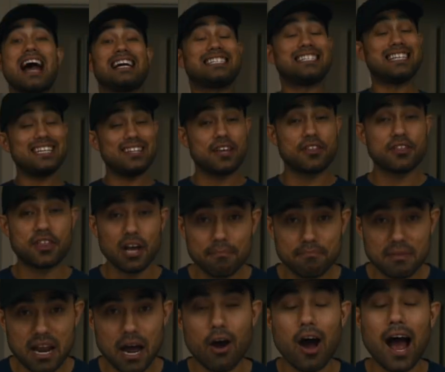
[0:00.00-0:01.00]
I see the
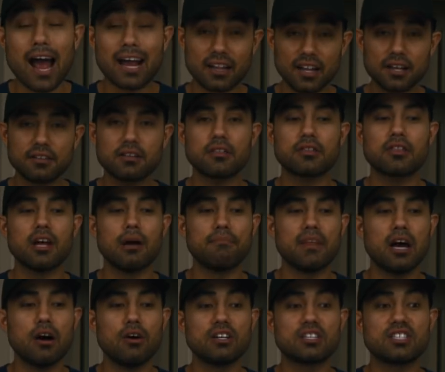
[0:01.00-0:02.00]
thumbnail, I click the
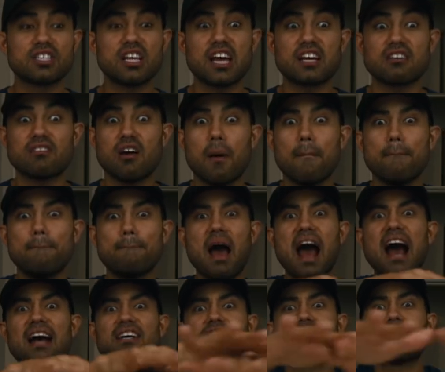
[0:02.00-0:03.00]
thumbnail, it's like a
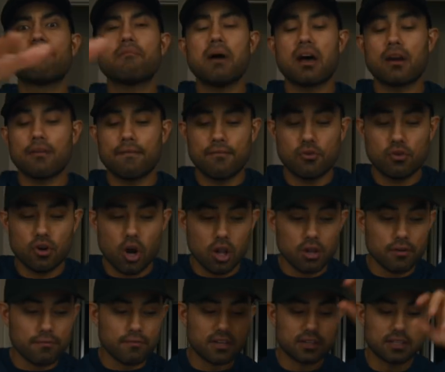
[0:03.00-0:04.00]
massive amount of food
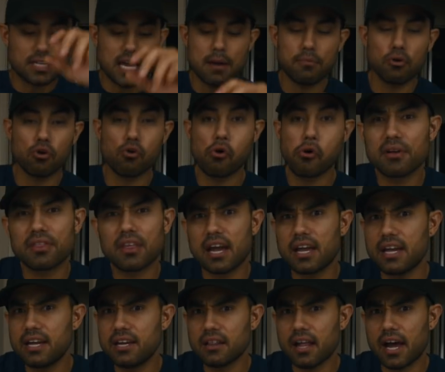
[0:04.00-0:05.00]
all over the table, but
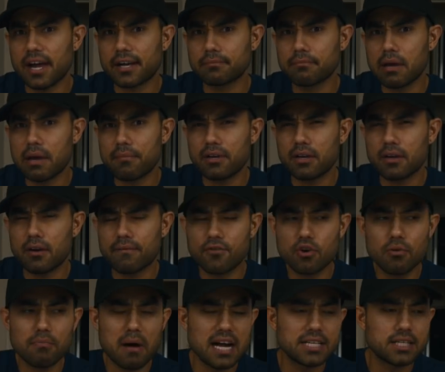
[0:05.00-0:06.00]
they eat like maybe a
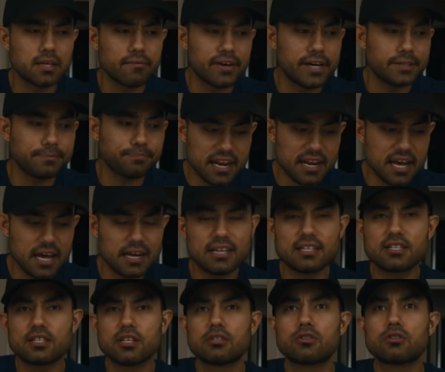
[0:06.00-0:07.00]
few bites of it, and then
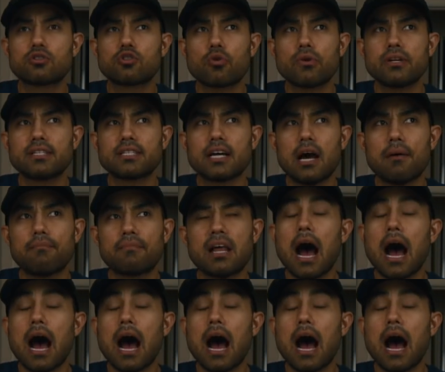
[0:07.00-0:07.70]
it's just story time.